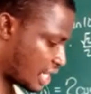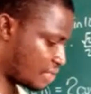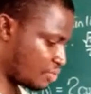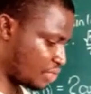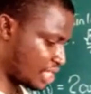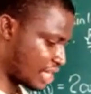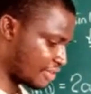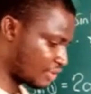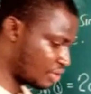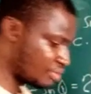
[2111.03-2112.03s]
we
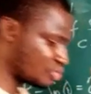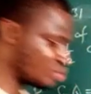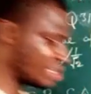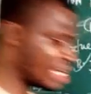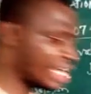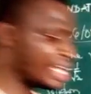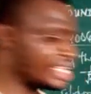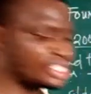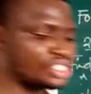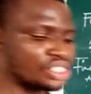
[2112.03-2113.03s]
have come to the
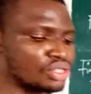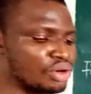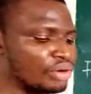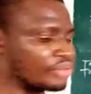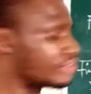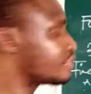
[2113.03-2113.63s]
end of